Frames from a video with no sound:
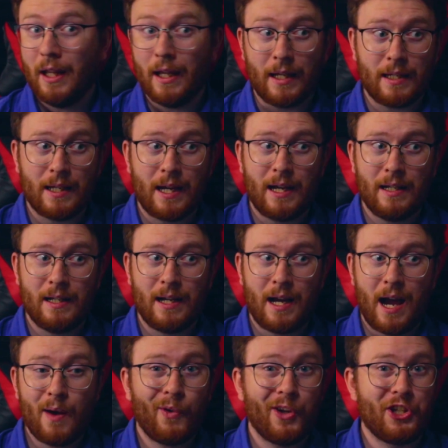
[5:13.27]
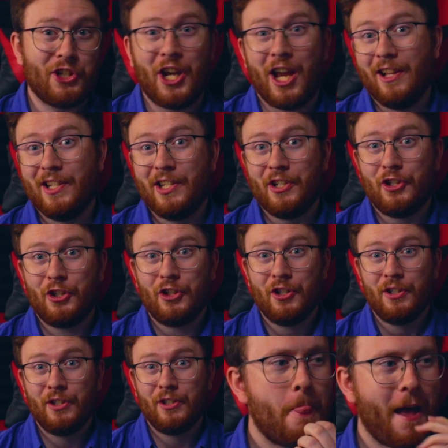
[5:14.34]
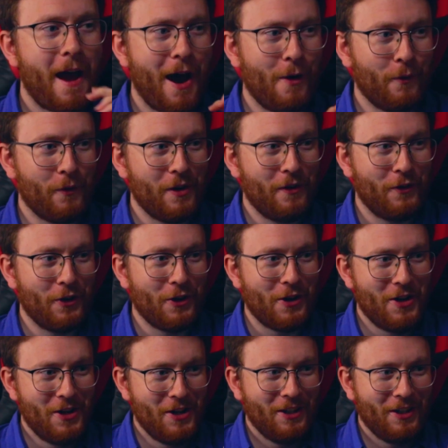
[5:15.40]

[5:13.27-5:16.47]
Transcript: Like, I want a challenge. However,